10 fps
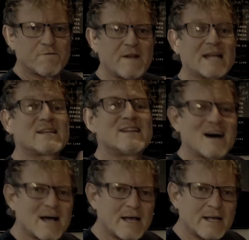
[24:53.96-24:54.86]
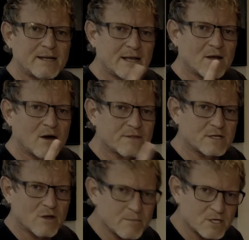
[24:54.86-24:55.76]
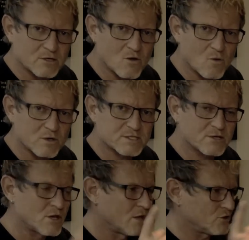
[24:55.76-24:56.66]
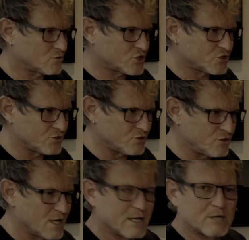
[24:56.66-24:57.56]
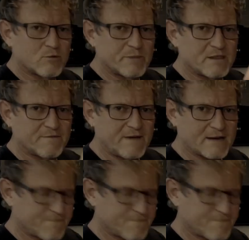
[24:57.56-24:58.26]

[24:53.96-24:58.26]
your flat 9 on the dominant chord. So your 2, it will be the flat